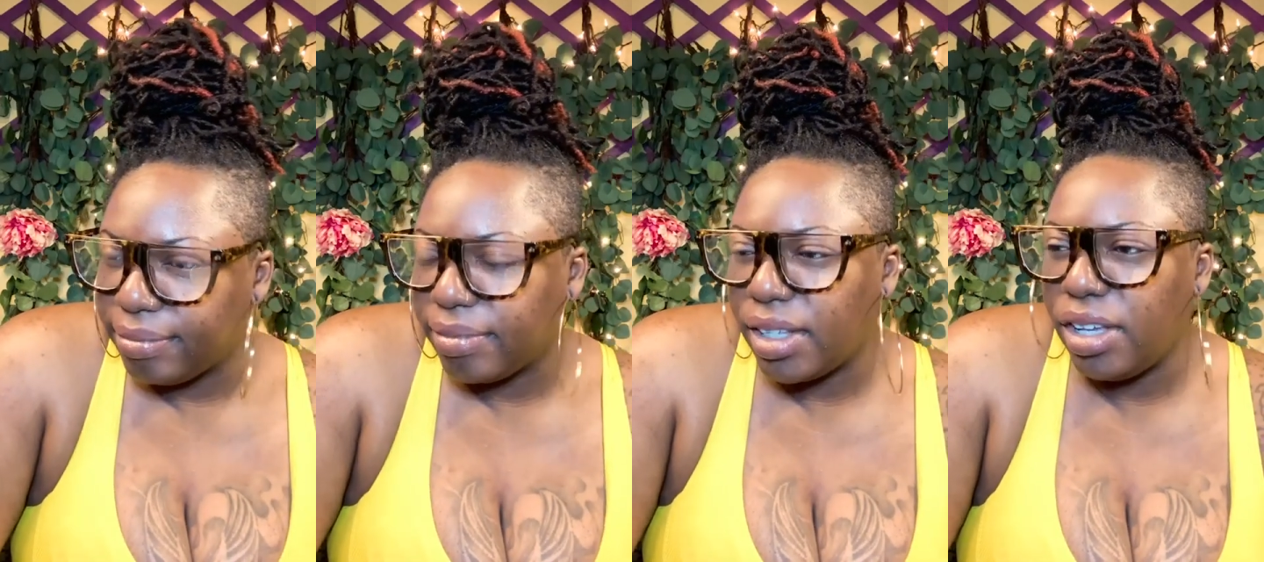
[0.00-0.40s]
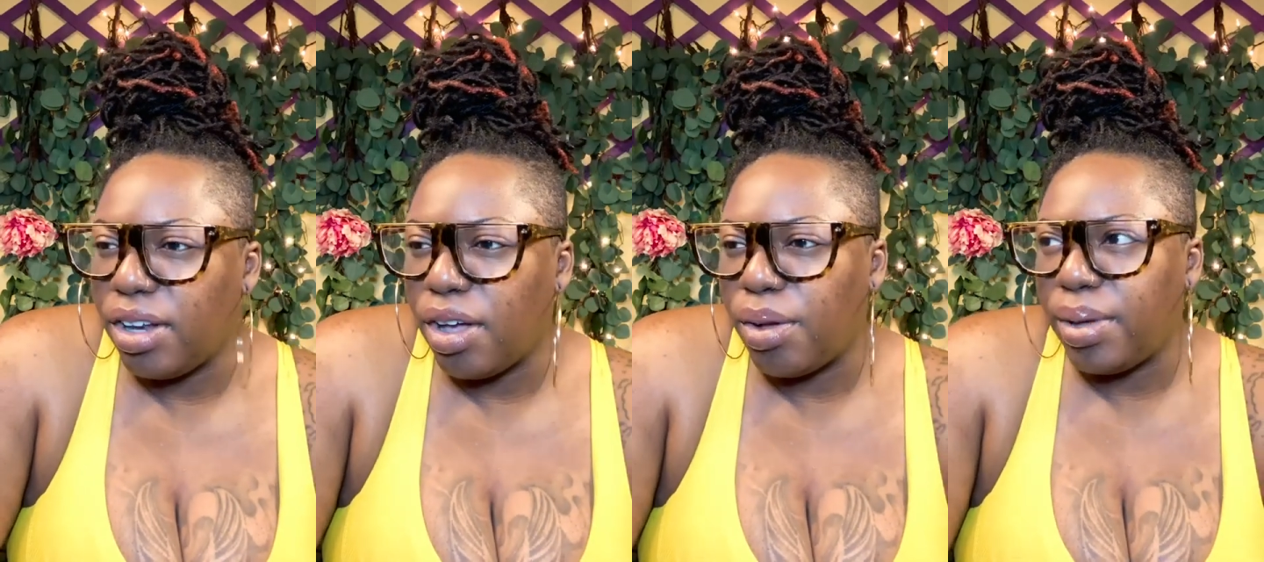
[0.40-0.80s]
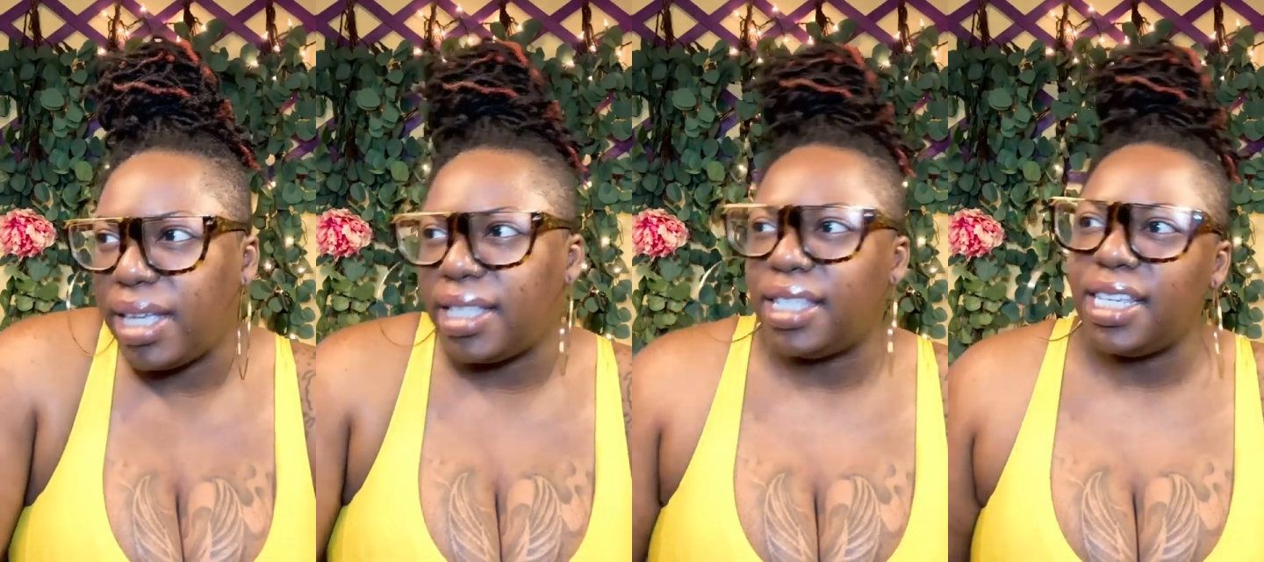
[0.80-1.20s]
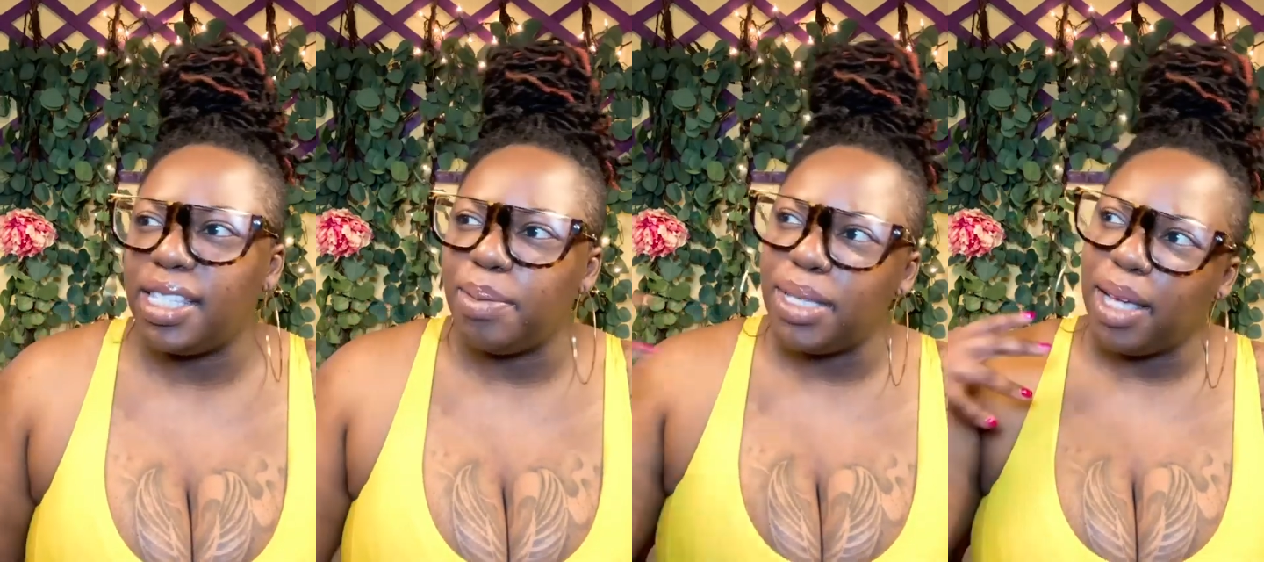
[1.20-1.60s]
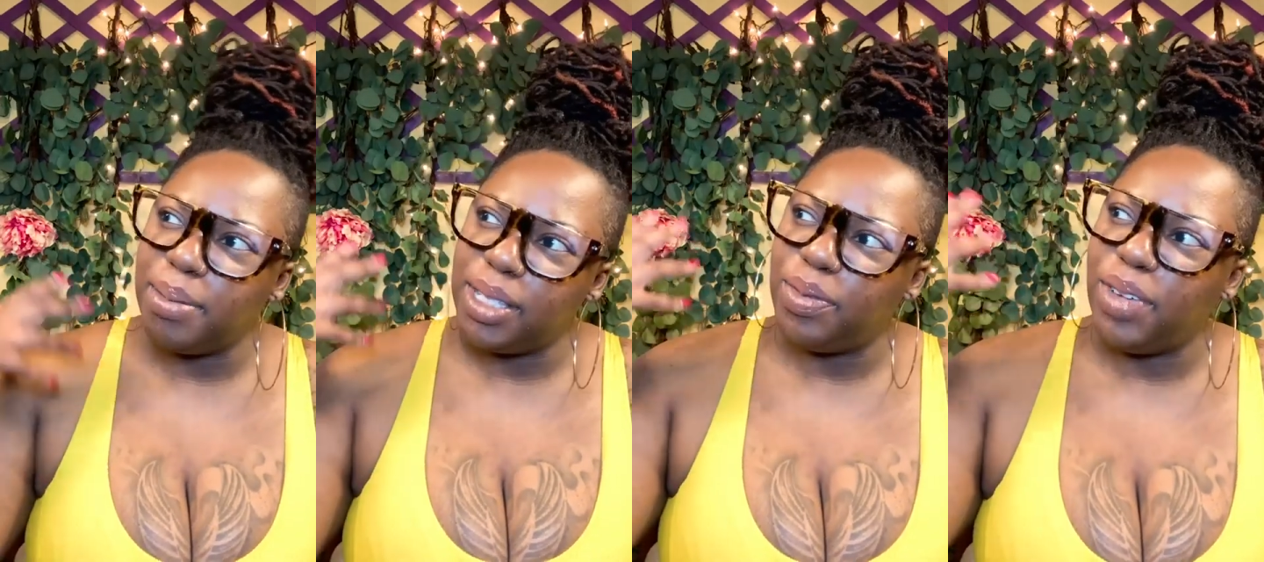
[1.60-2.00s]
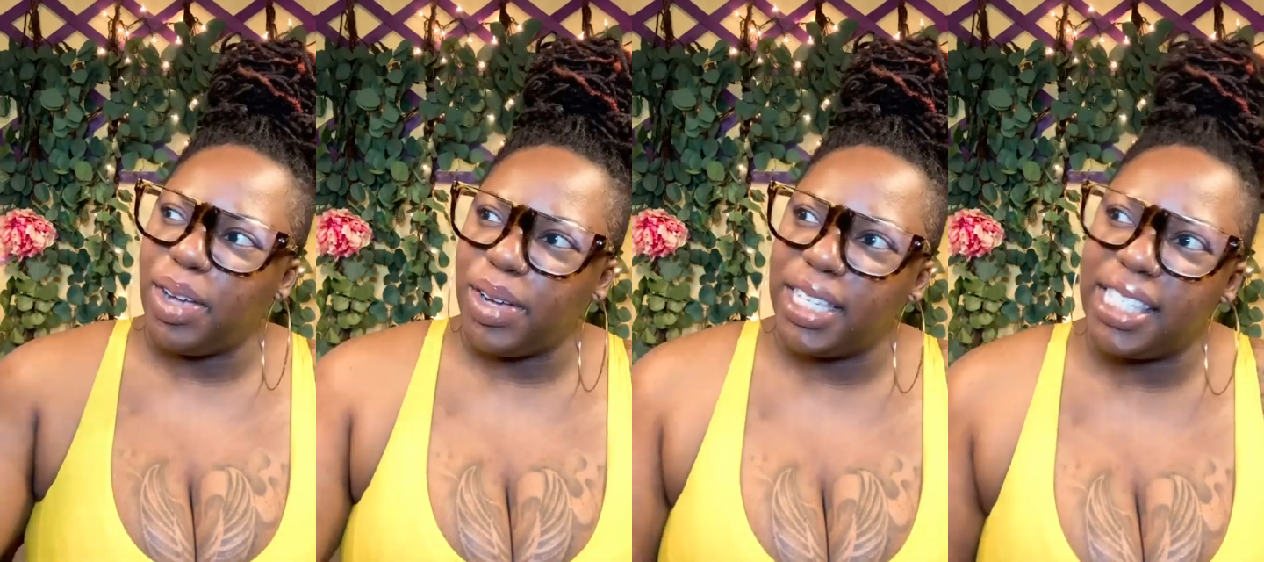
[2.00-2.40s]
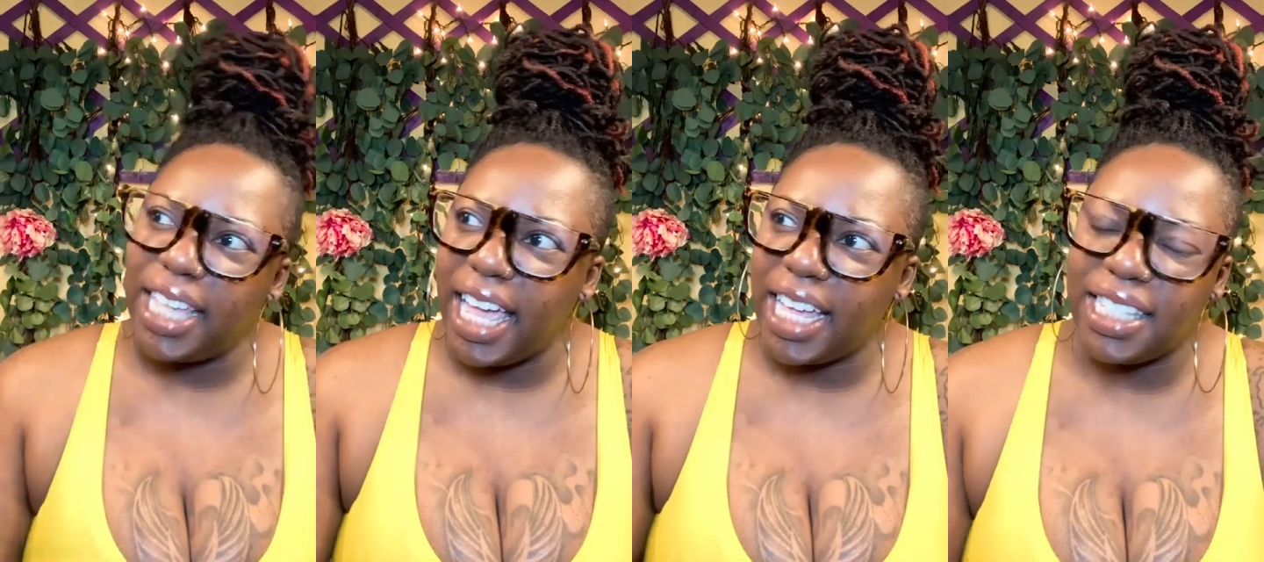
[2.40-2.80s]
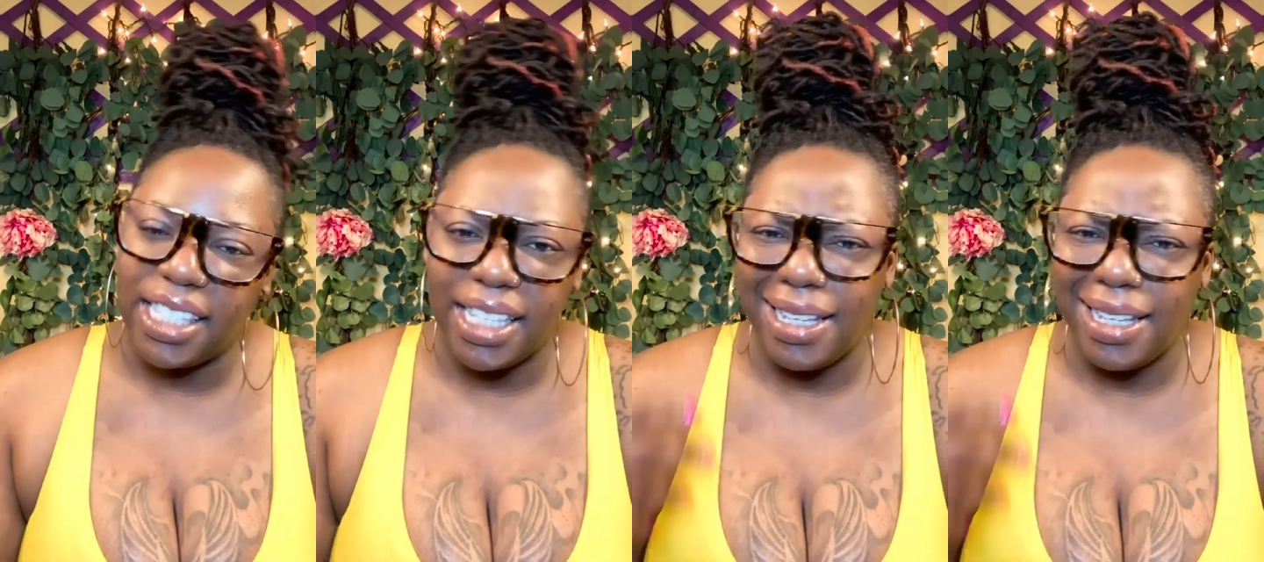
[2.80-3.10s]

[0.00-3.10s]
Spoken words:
It's sometimes it's very sad to see,